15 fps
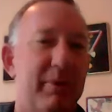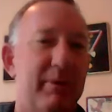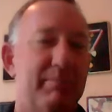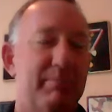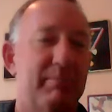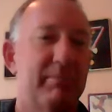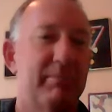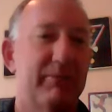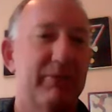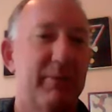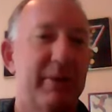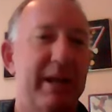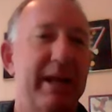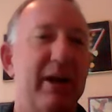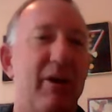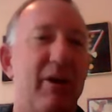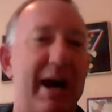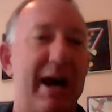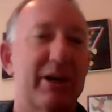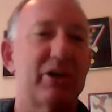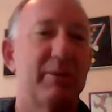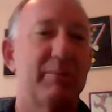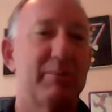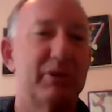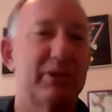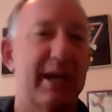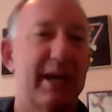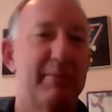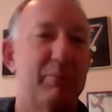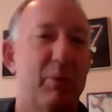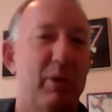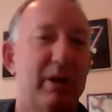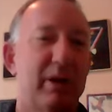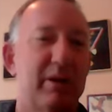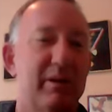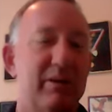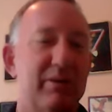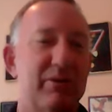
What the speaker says: an interaction standpoint.